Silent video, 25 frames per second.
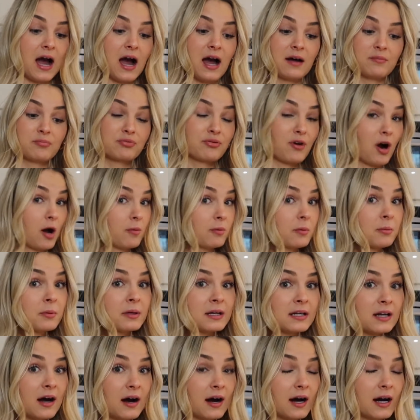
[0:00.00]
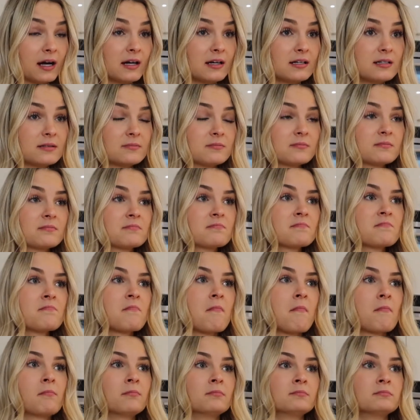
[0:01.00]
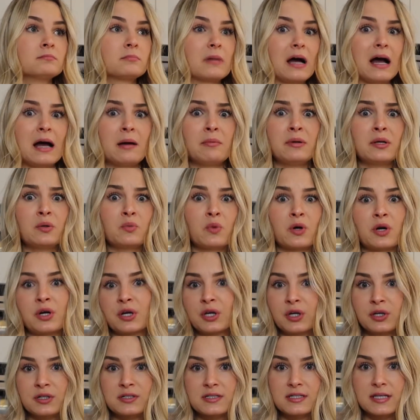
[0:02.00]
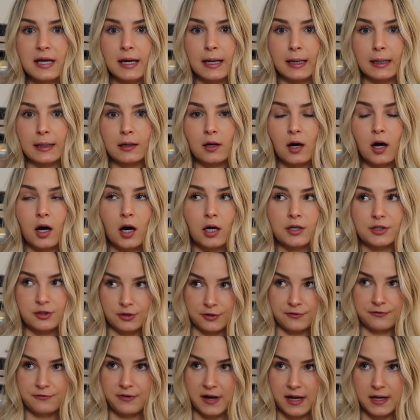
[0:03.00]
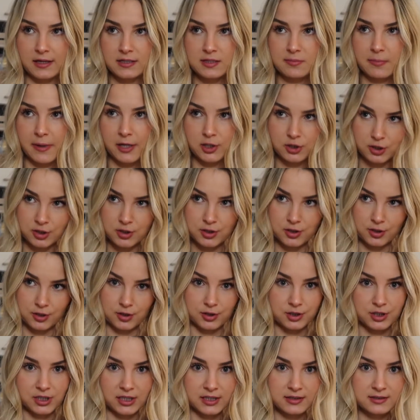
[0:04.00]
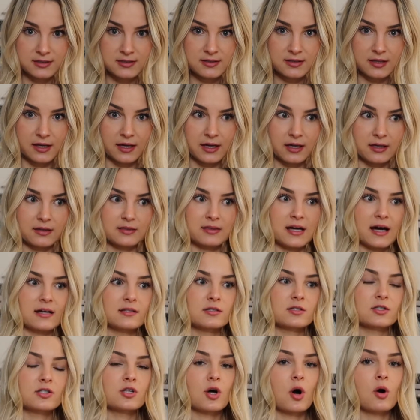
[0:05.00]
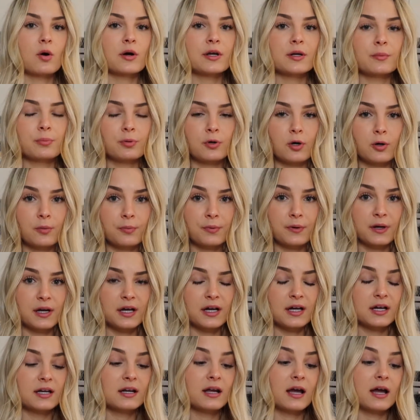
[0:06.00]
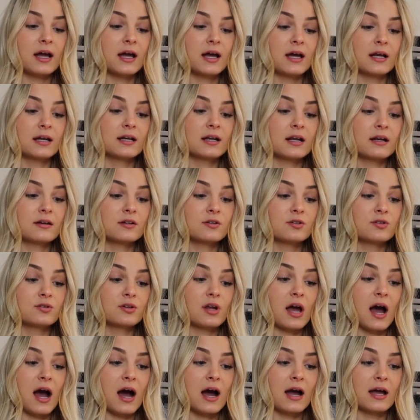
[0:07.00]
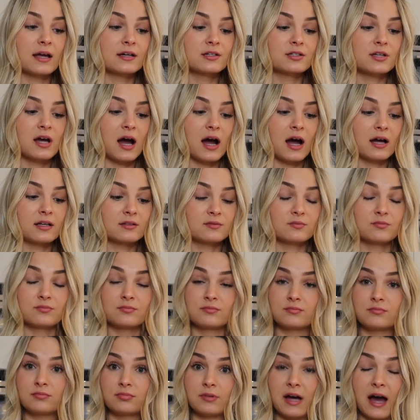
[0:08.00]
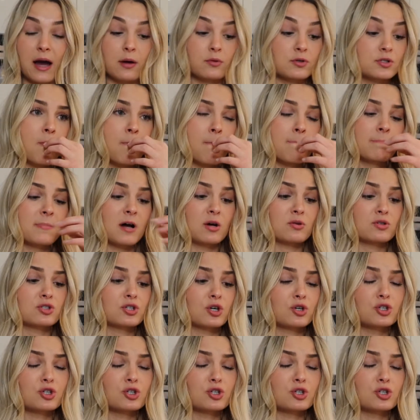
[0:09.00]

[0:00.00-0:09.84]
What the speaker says: Probably not. I mean, what are you gonna say? Your face matches your jeans? Like, that's so inappropriate. And I was so